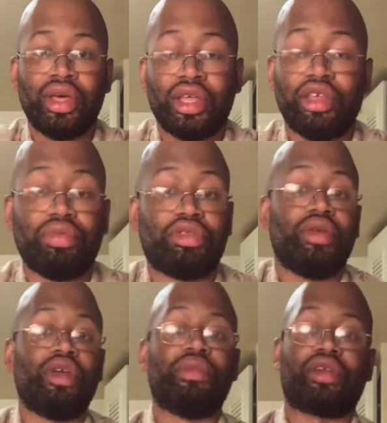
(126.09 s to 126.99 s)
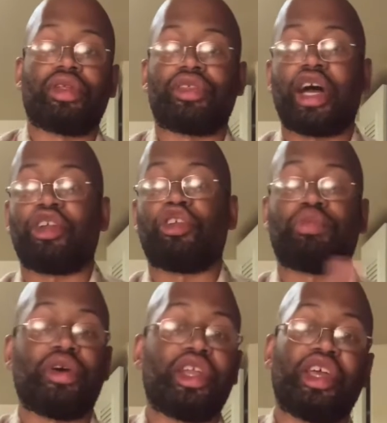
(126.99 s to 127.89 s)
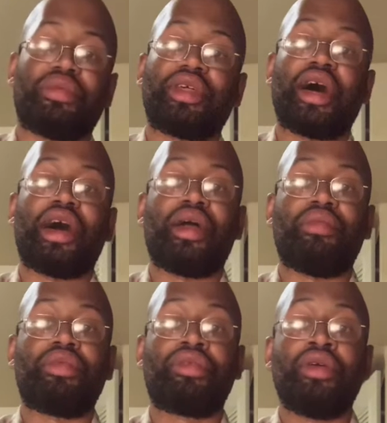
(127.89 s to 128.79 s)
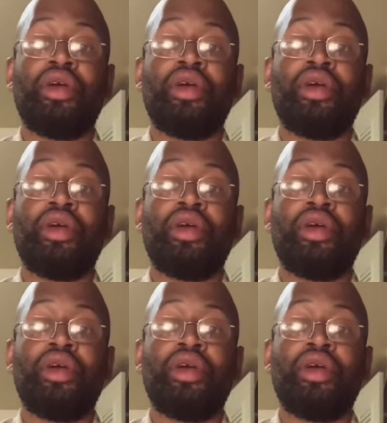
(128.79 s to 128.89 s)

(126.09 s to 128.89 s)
you've seen me make lasagnas plenty of times,